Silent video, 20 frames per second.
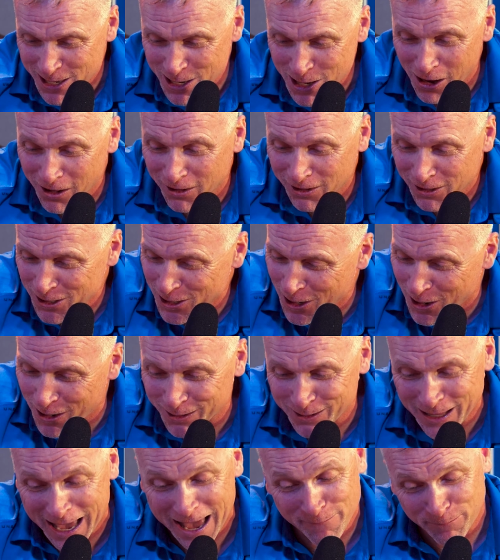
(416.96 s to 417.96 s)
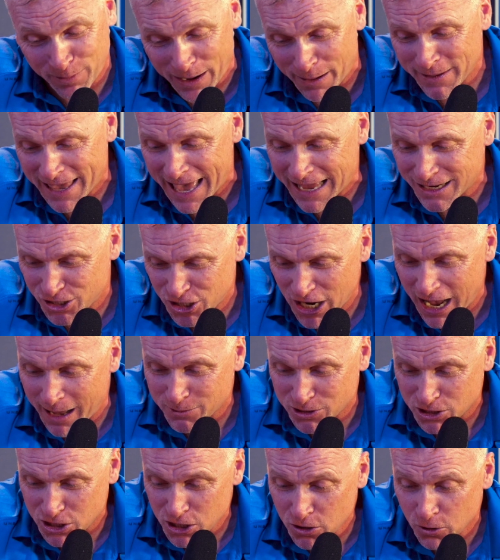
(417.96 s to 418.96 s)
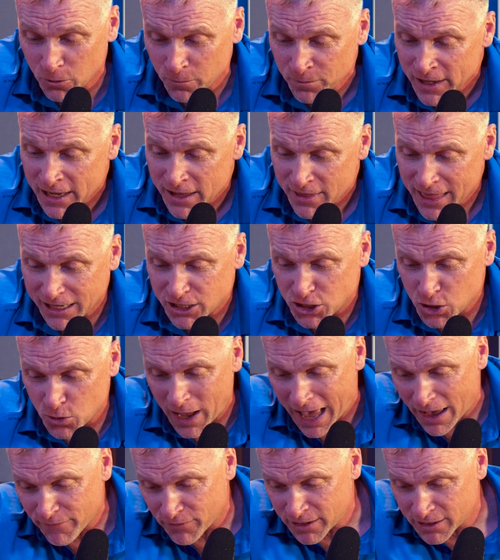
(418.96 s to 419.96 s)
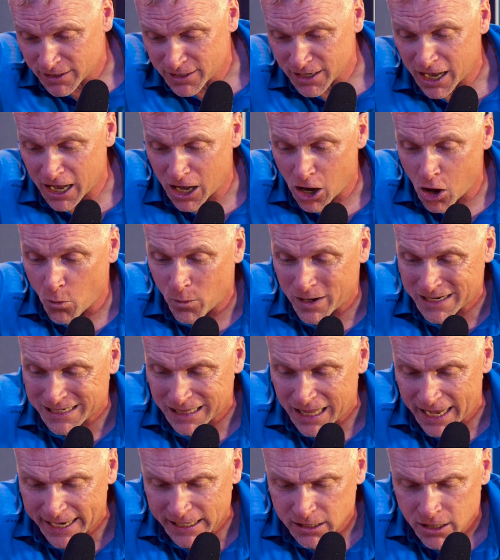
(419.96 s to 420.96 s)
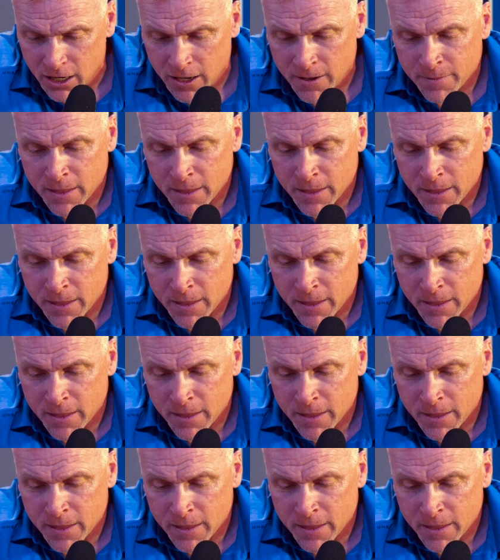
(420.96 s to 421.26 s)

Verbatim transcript: y'all, y'all have probably had jobs too that you haven't uh, always always liked.